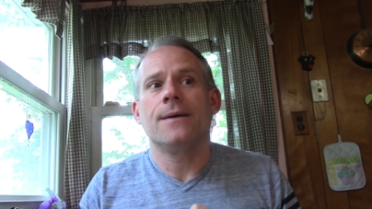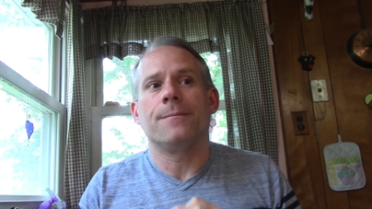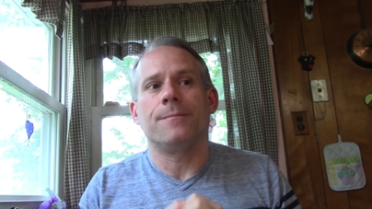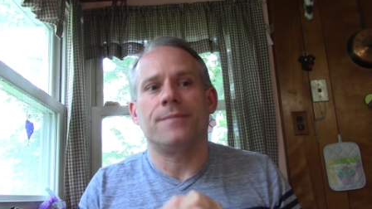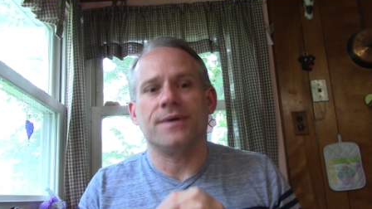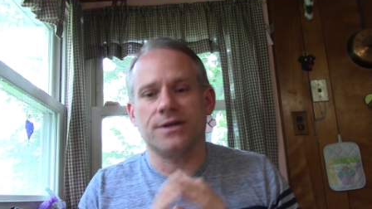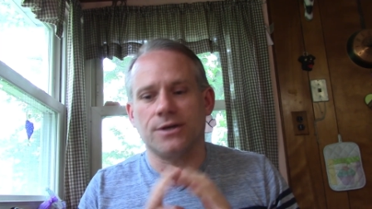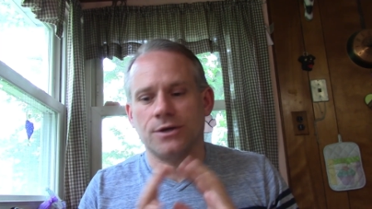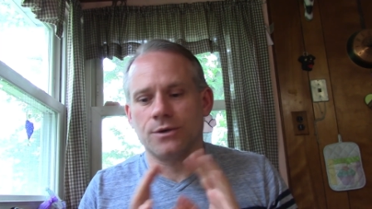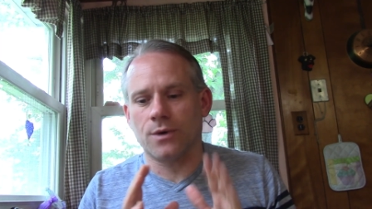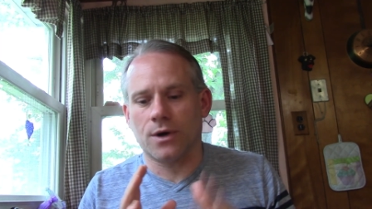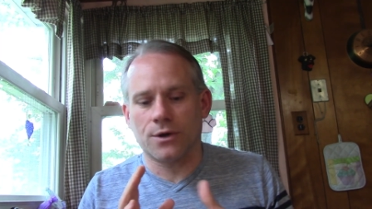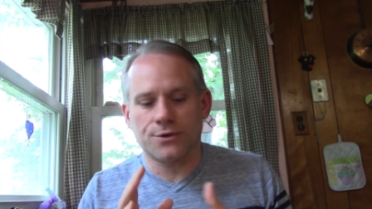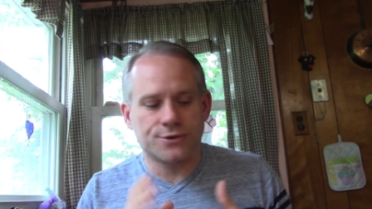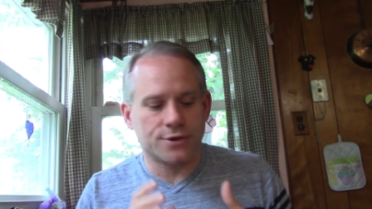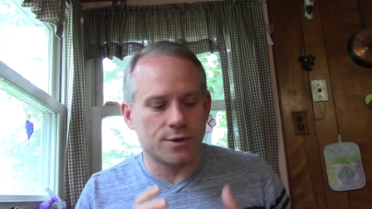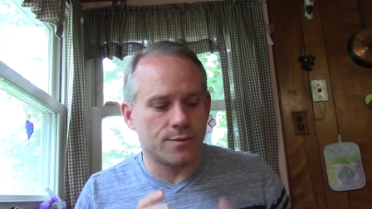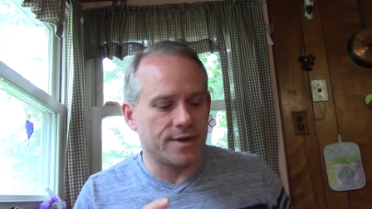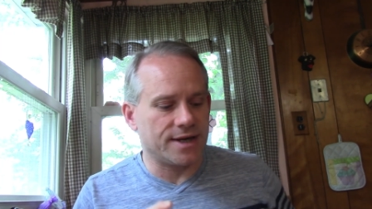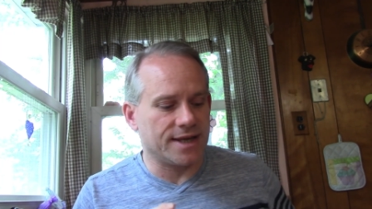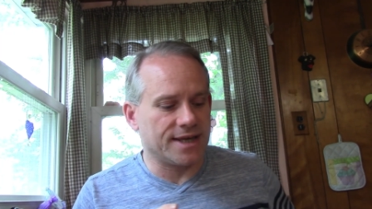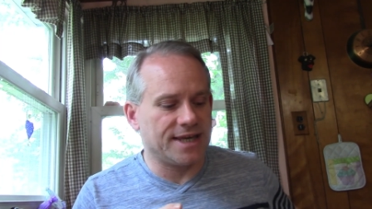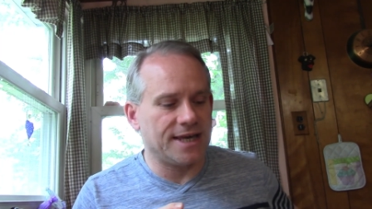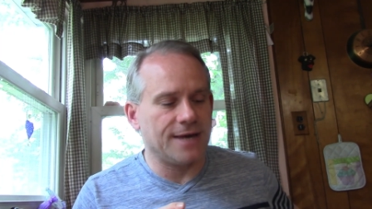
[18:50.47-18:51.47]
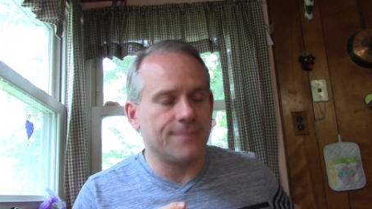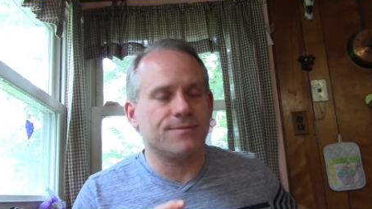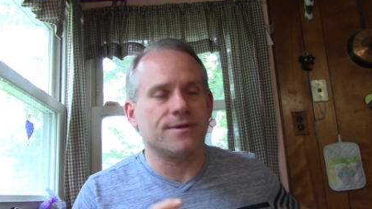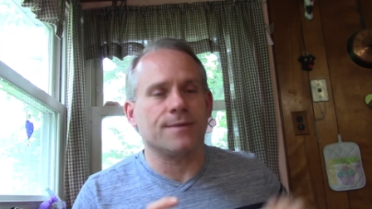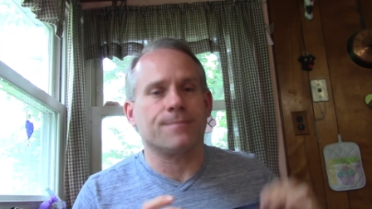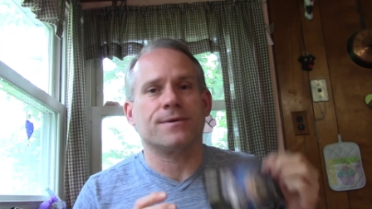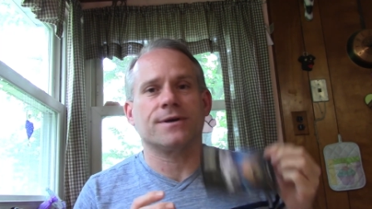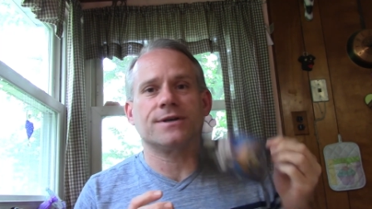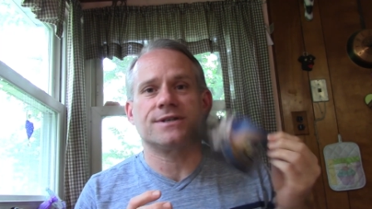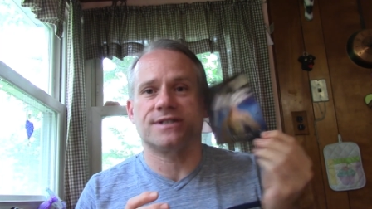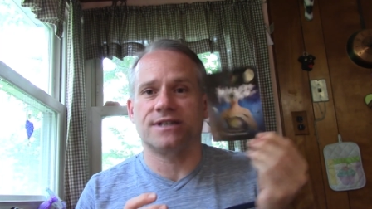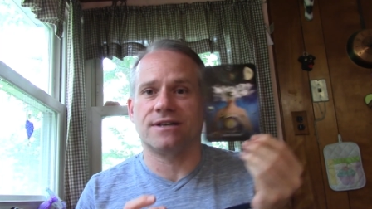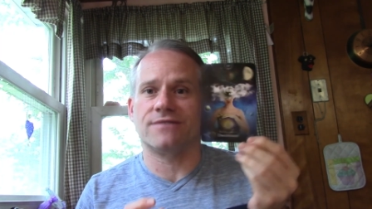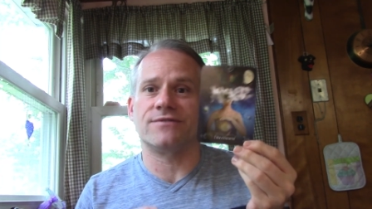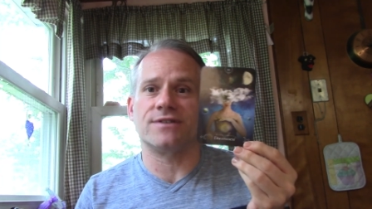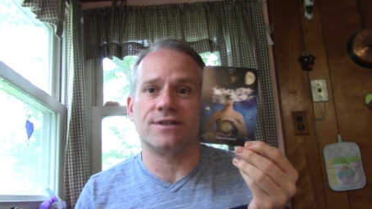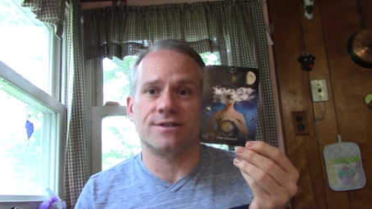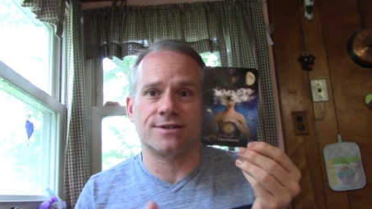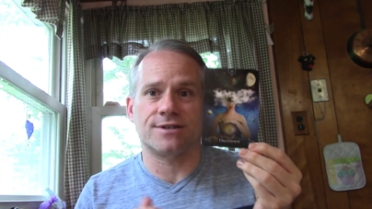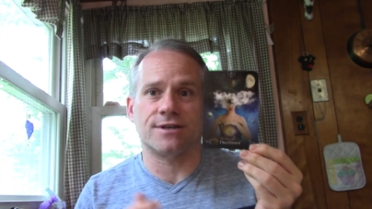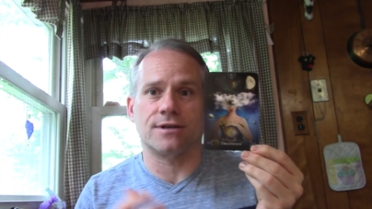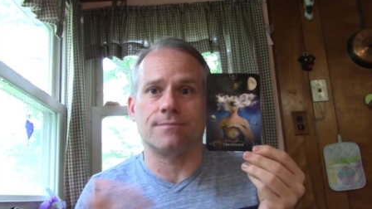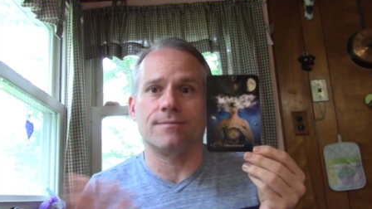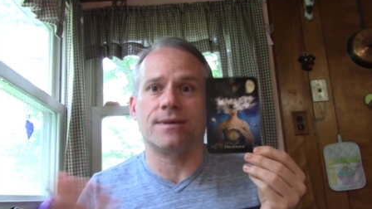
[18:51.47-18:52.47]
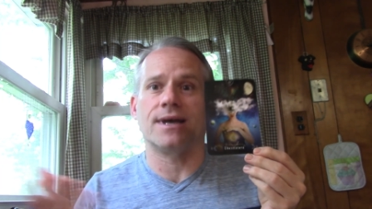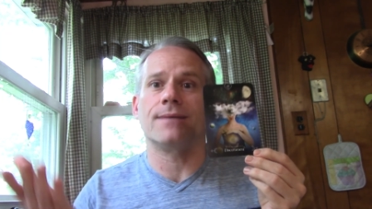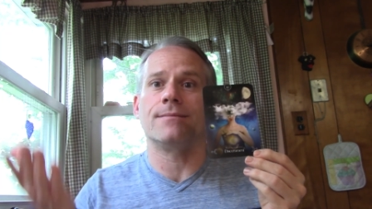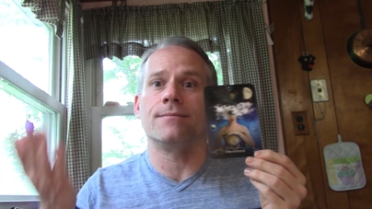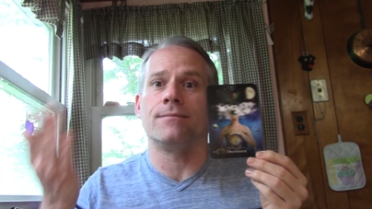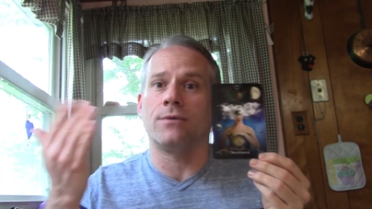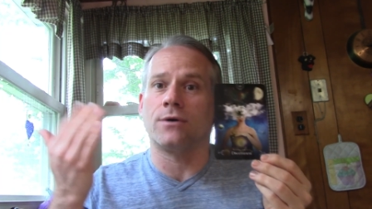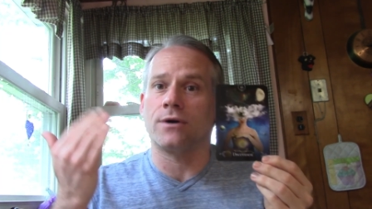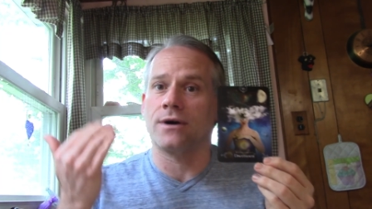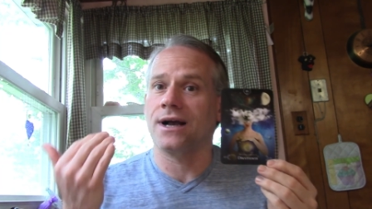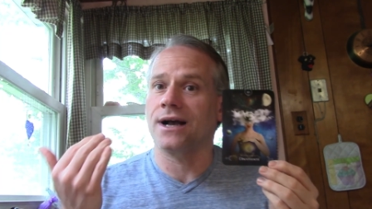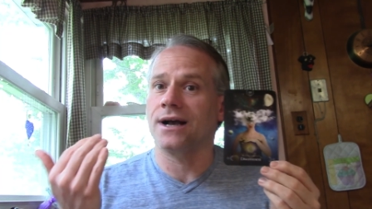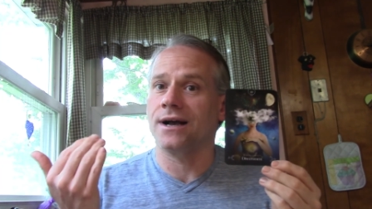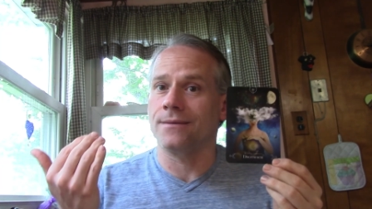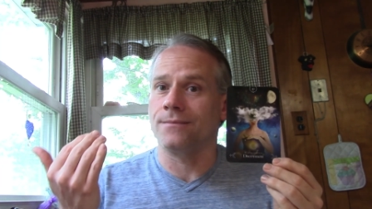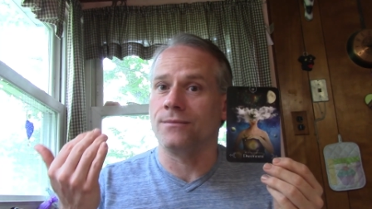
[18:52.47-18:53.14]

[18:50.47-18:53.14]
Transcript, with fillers: but you also want to keep the person of discernment more